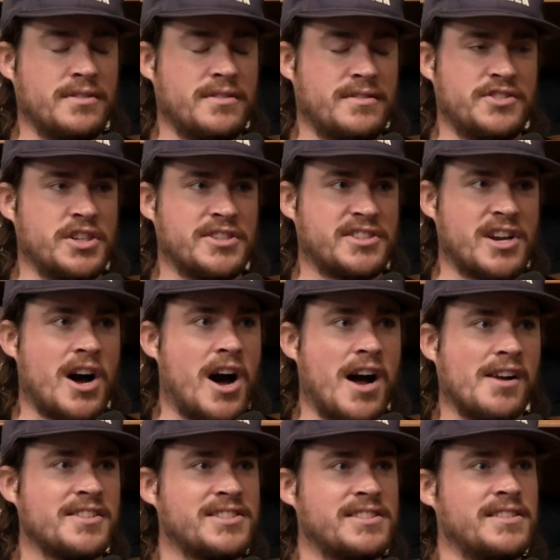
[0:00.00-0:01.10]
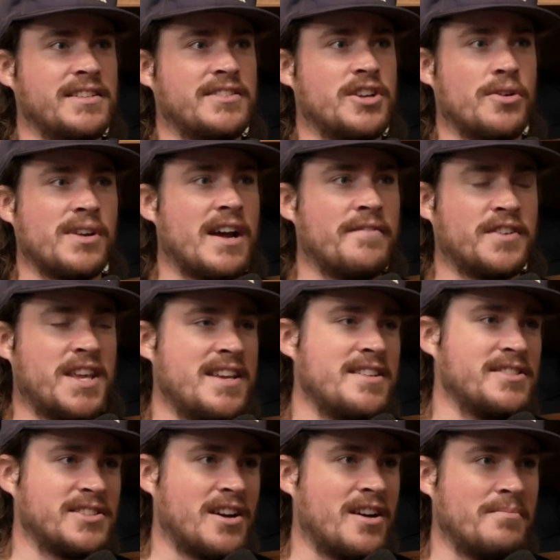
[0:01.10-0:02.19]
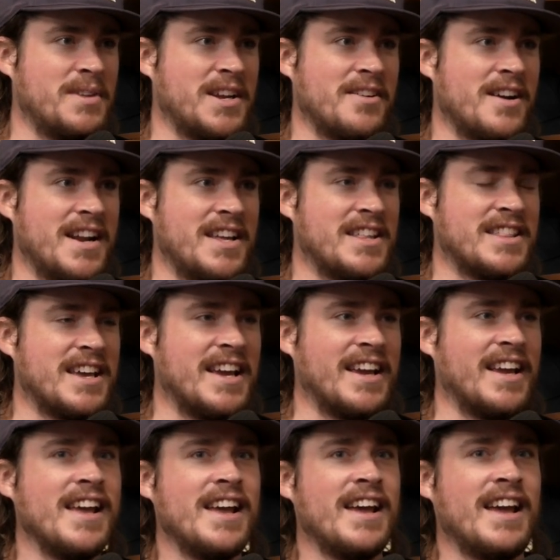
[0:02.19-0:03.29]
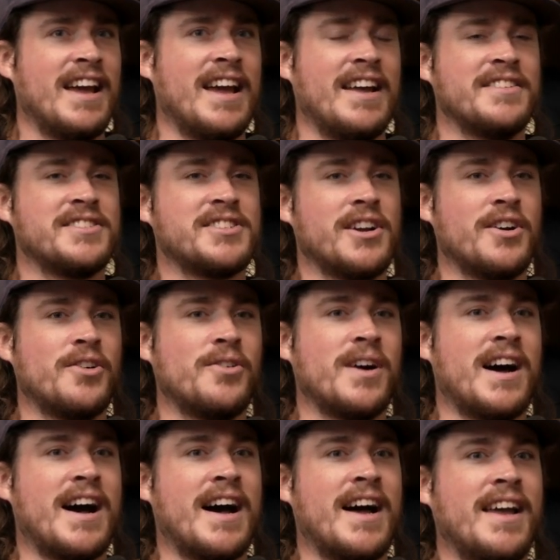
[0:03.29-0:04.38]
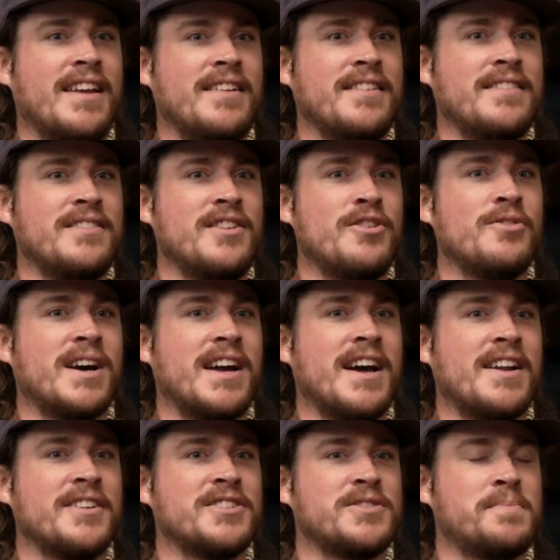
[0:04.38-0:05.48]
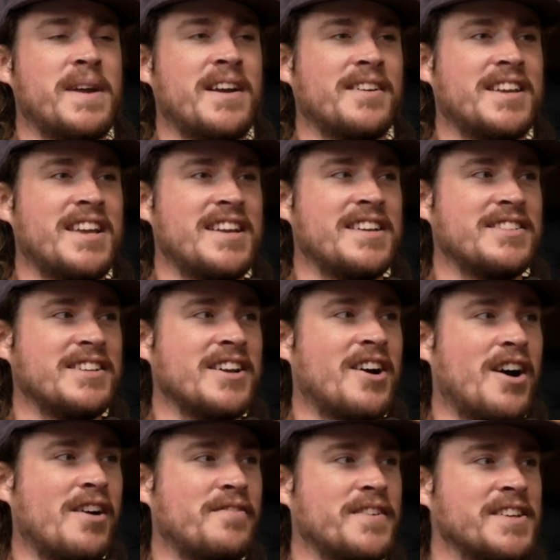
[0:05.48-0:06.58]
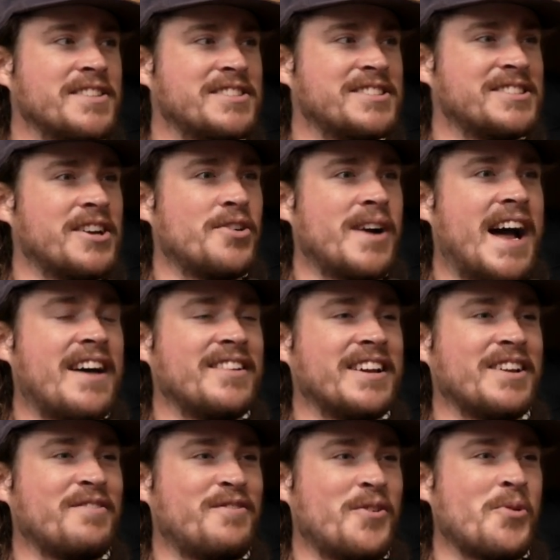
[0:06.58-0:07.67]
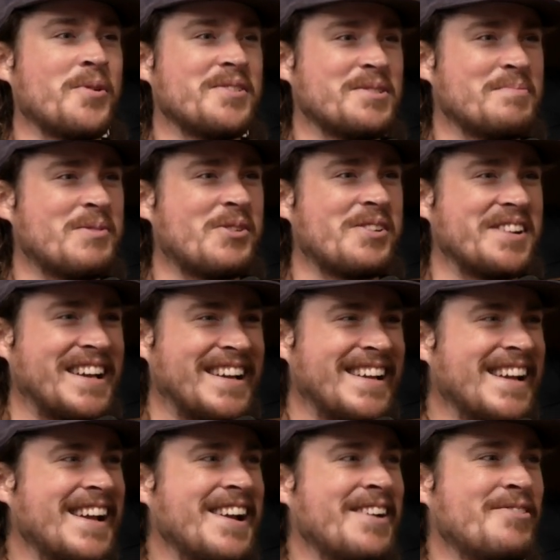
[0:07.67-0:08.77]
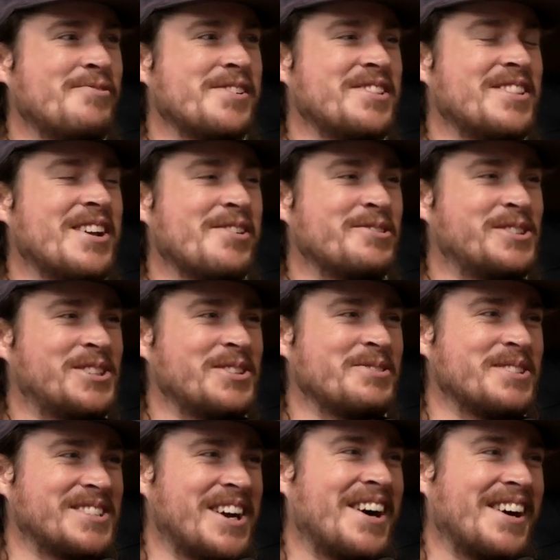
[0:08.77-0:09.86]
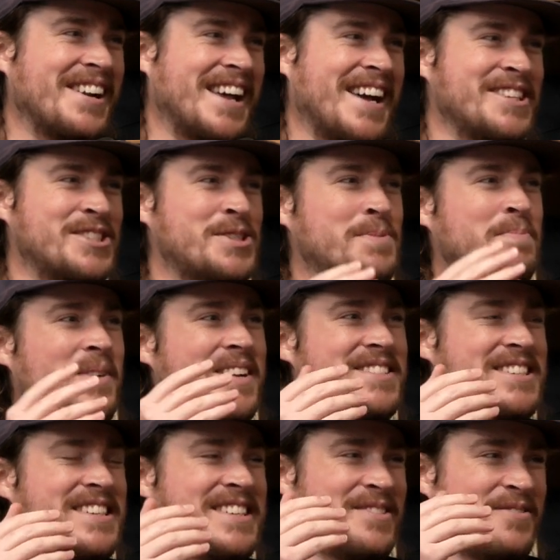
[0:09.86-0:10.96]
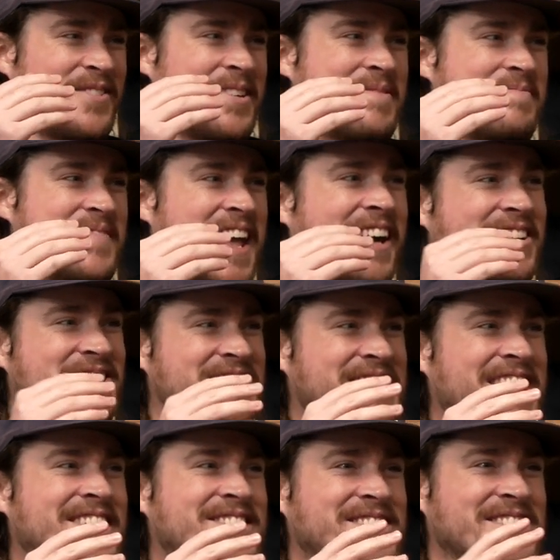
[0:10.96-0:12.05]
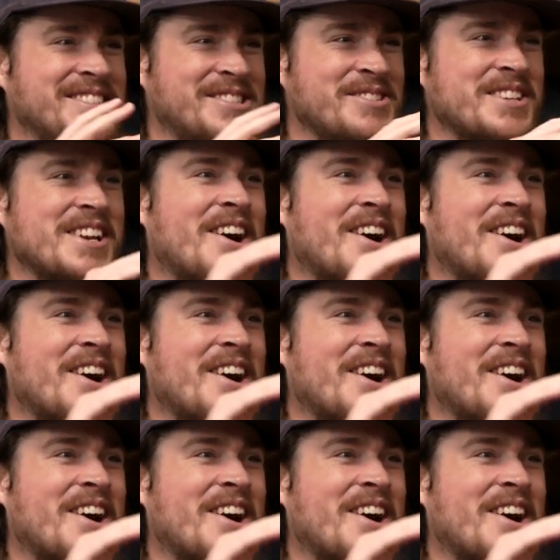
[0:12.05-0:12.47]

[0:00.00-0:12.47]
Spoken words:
just socks, don't have keys on me or anything. And so I knew I had a spare key at the office. So at like 4 a.m, with no shoes on, I sprinted from Hell's Kitchen to the